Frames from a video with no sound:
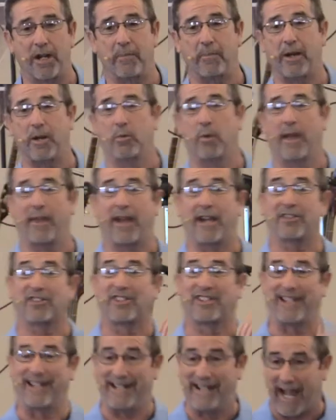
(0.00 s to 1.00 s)
to be with us
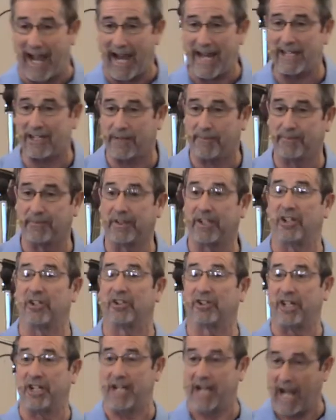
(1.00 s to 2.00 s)
tonight because
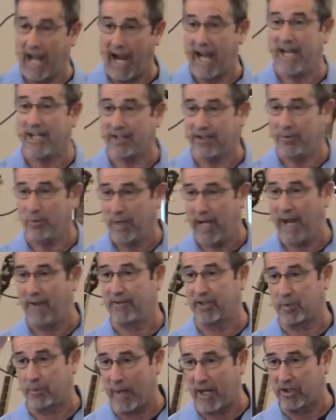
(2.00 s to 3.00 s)
tonight we have
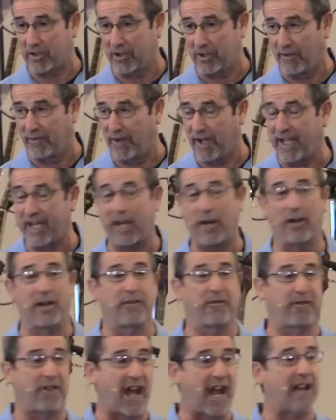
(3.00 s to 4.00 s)
a special event here at
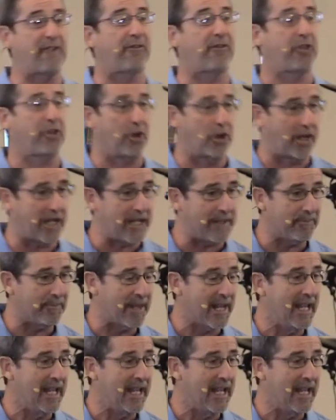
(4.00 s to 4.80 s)
5:30.